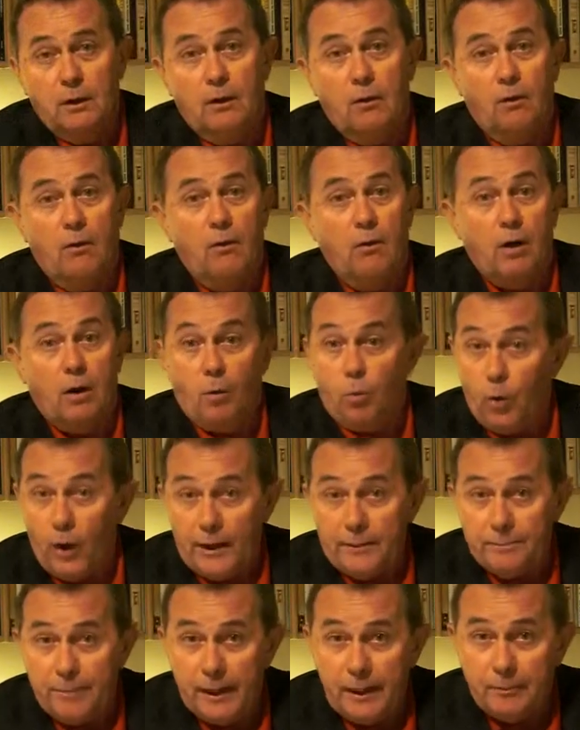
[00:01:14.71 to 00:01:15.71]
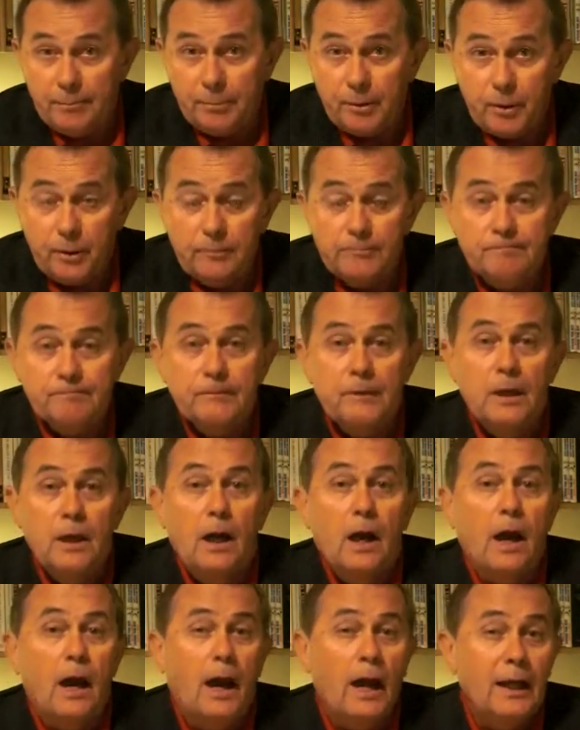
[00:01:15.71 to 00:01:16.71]
or a white paper.
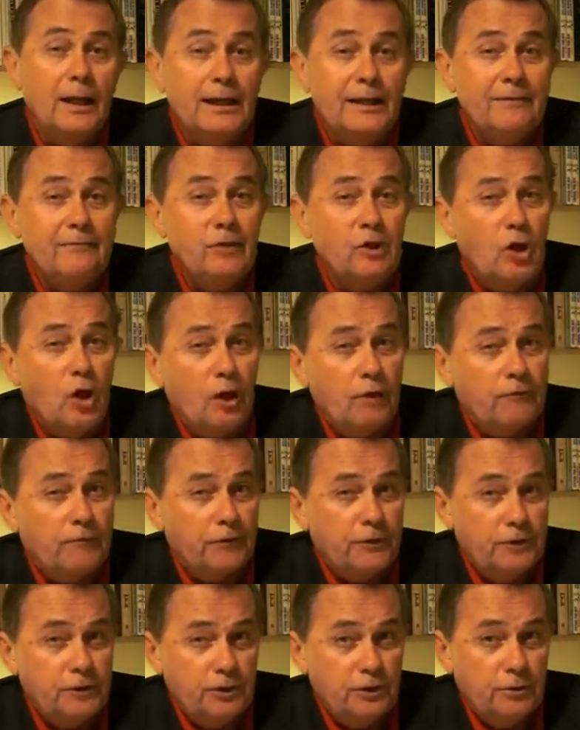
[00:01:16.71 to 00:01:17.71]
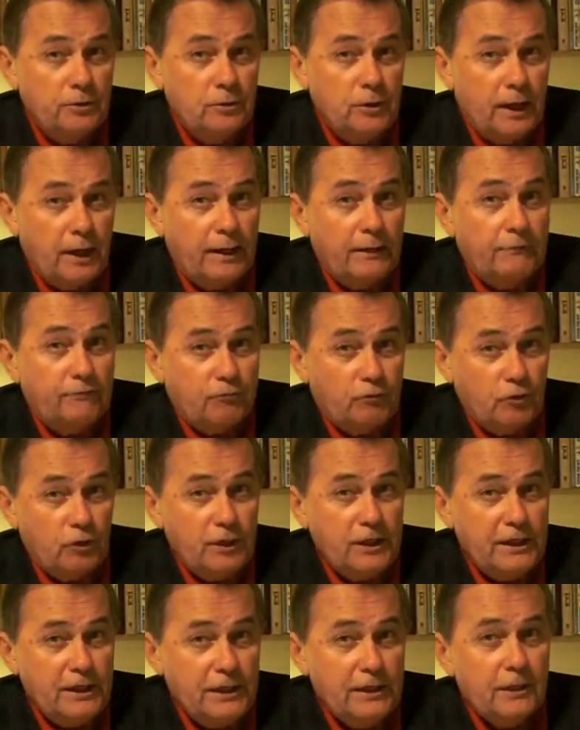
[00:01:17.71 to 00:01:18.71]
I'll even offer you a
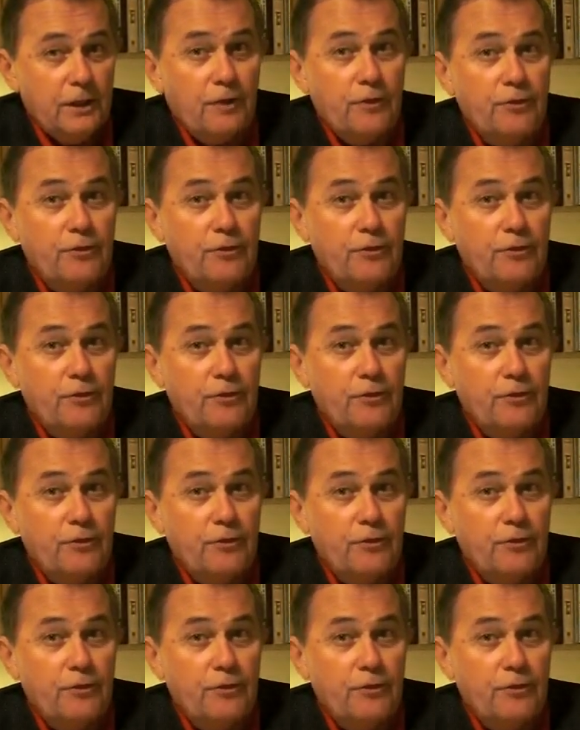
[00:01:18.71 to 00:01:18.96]
free